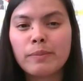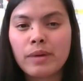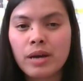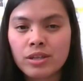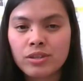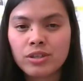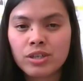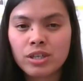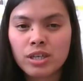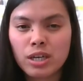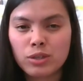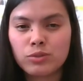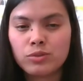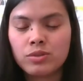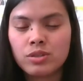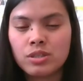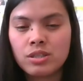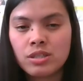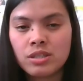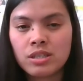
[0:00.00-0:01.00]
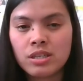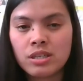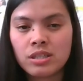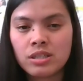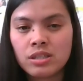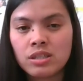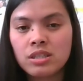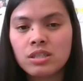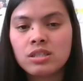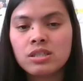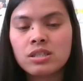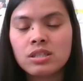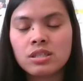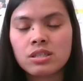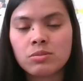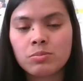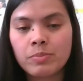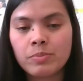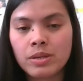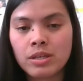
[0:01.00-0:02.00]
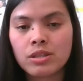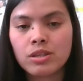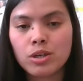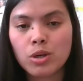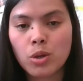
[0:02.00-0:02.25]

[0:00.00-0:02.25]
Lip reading: other countries that they just speak their